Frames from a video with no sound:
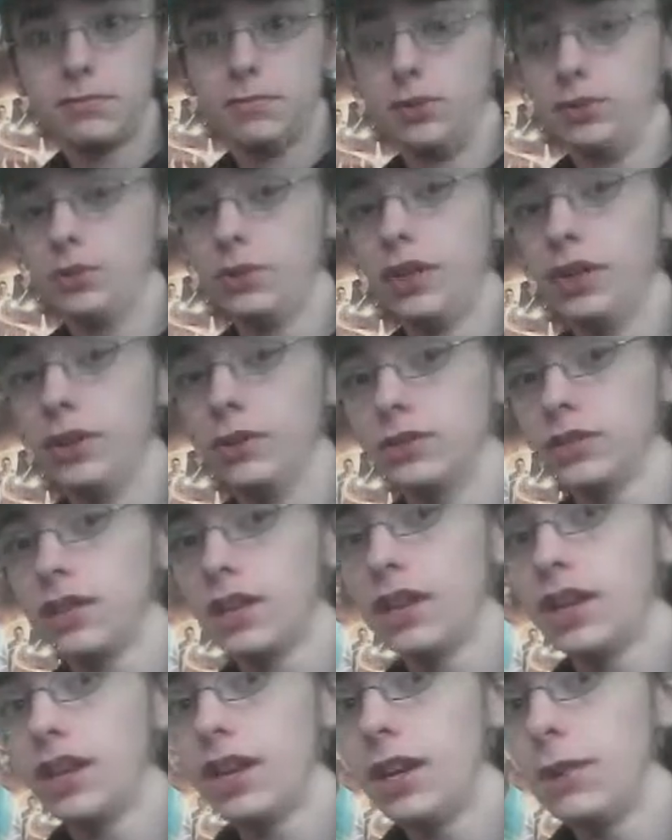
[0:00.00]
Who knows?
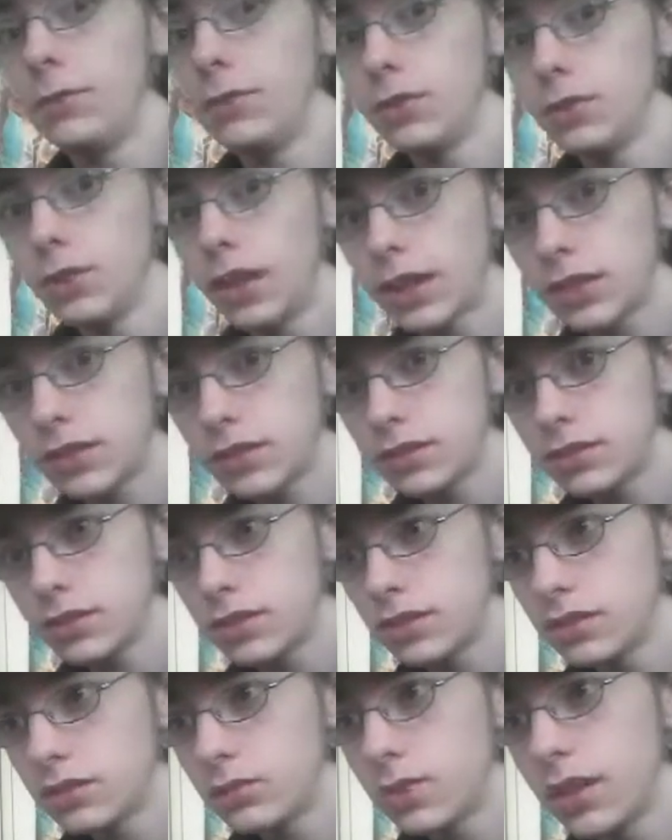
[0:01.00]
If you liked
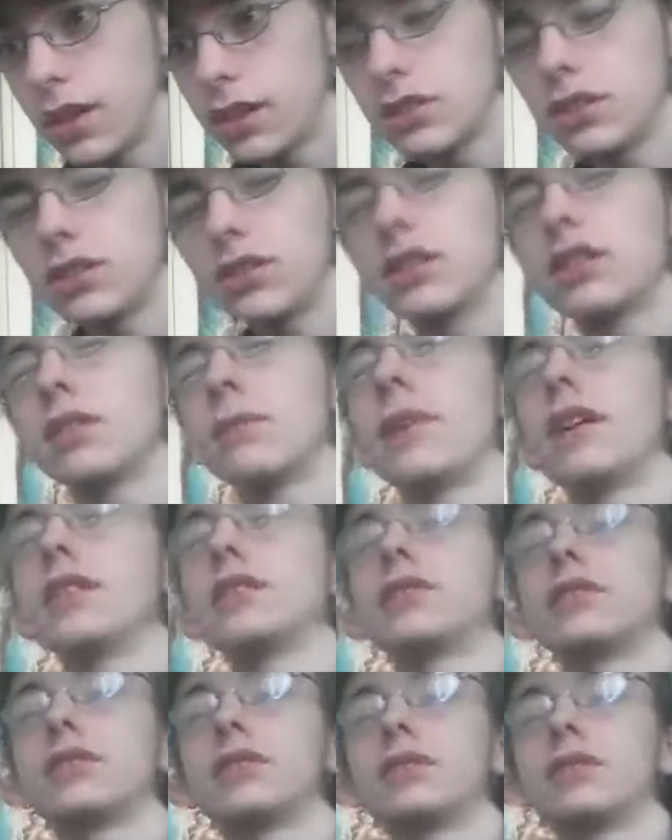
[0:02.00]
this reaction, hit the like
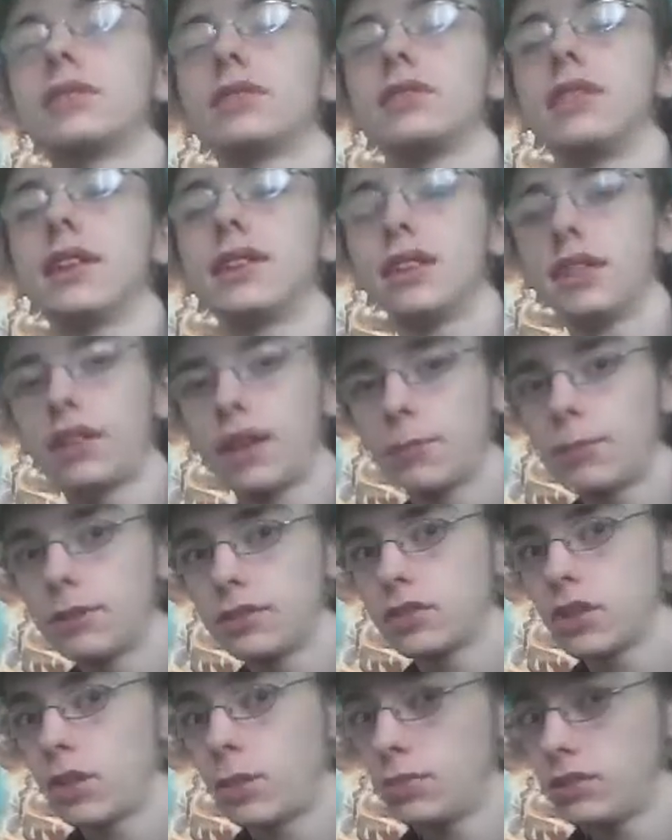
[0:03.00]

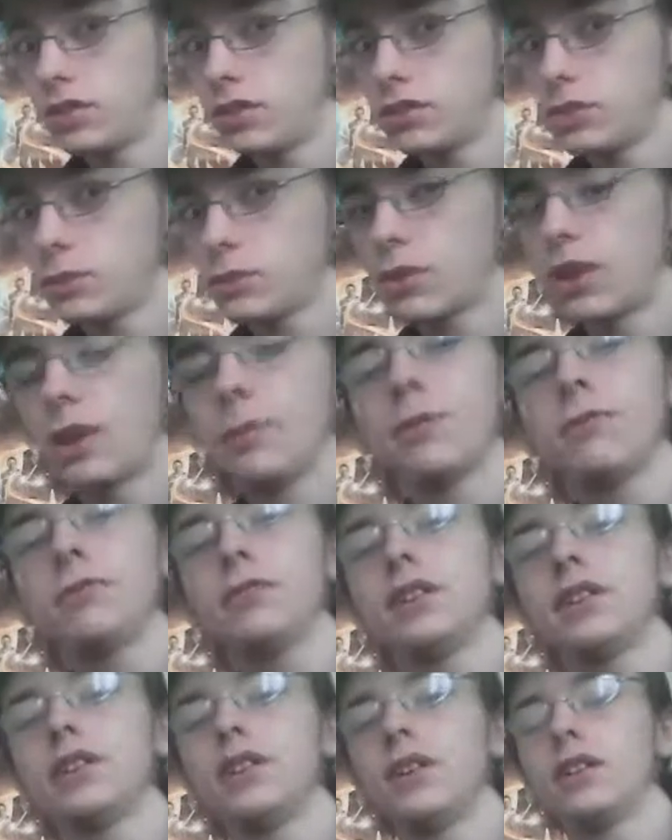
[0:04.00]
button, comment, share, and subscribe. If you
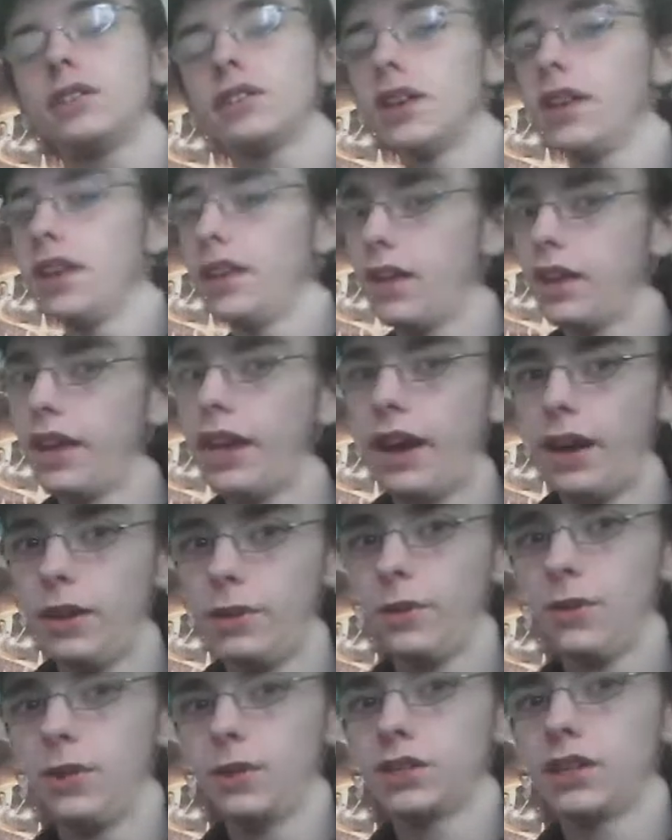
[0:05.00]
did not, I
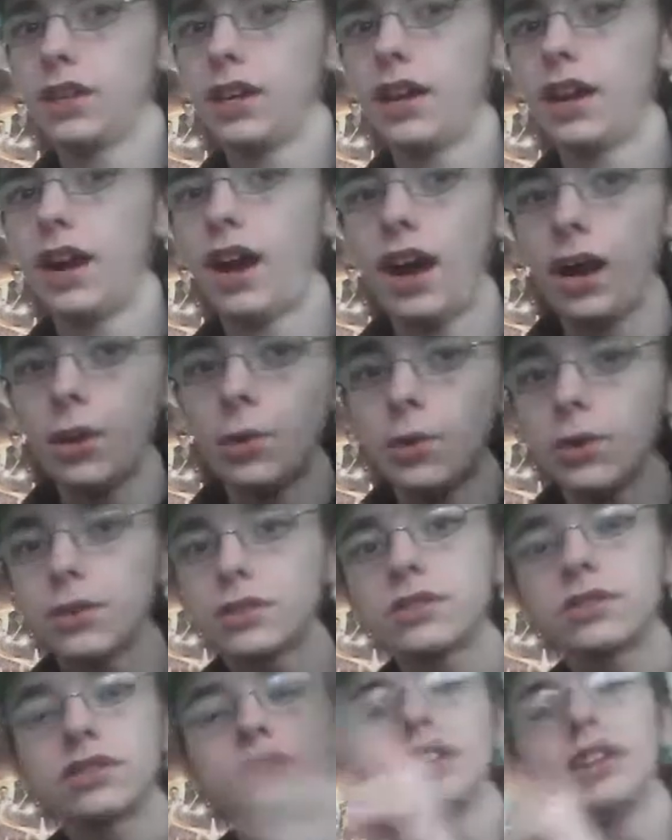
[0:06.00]
do not care. I will
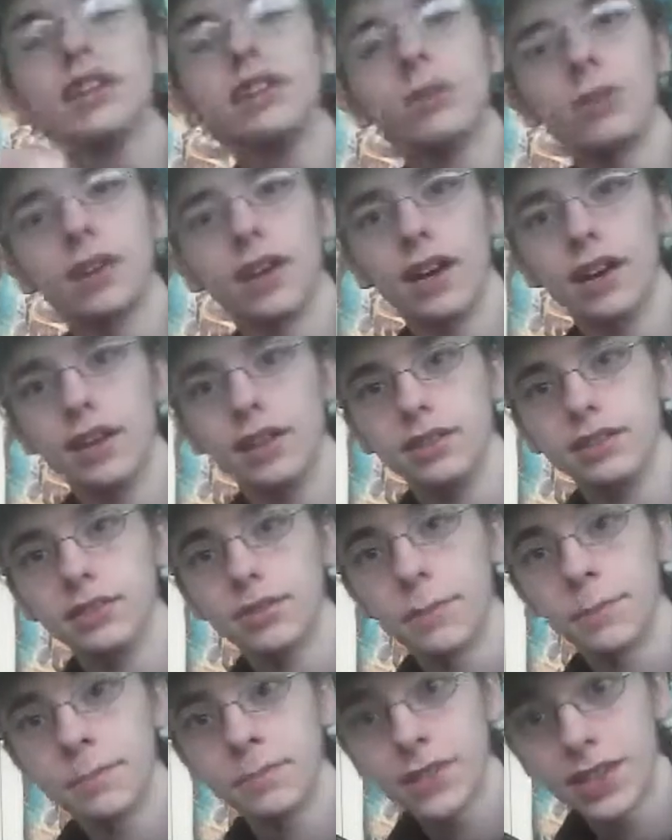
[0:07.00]
see you guys
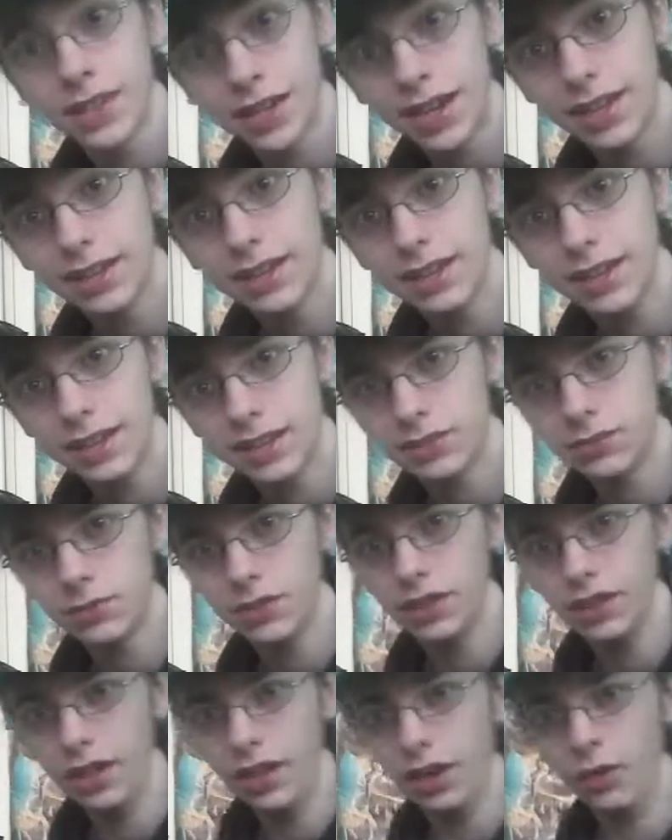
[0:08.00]
in the next
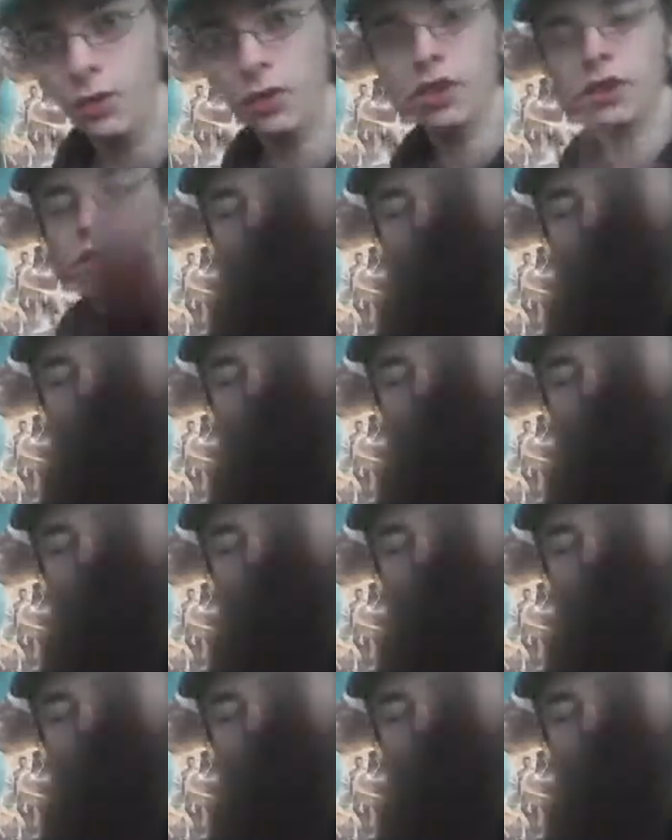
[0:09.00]
video.